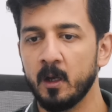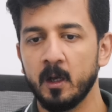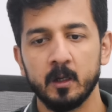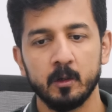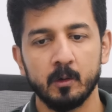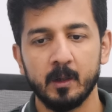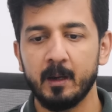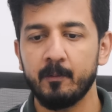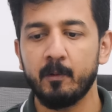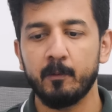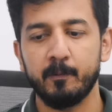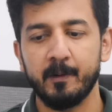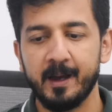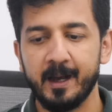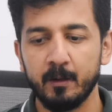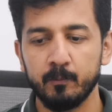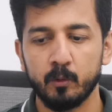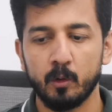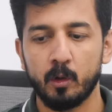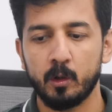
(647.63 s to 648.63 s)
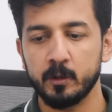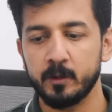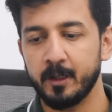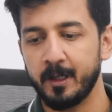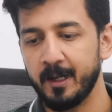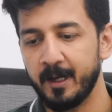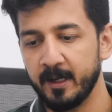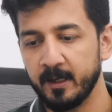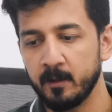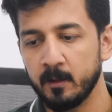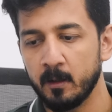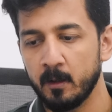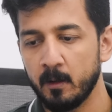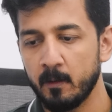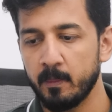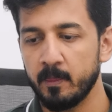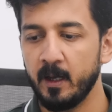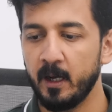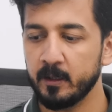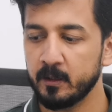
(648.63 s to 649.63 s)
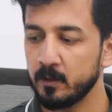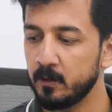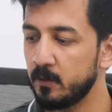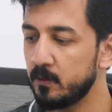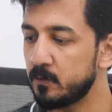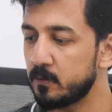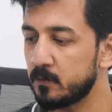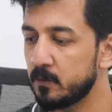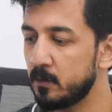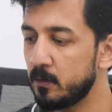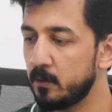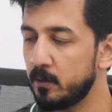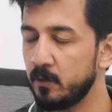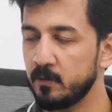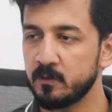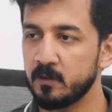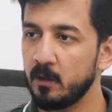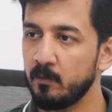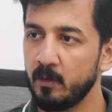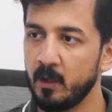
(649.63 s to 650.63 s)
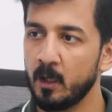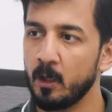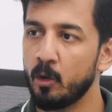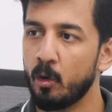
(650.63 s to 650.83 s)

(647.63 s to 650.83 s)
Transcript: you have a valve on the line that is receiving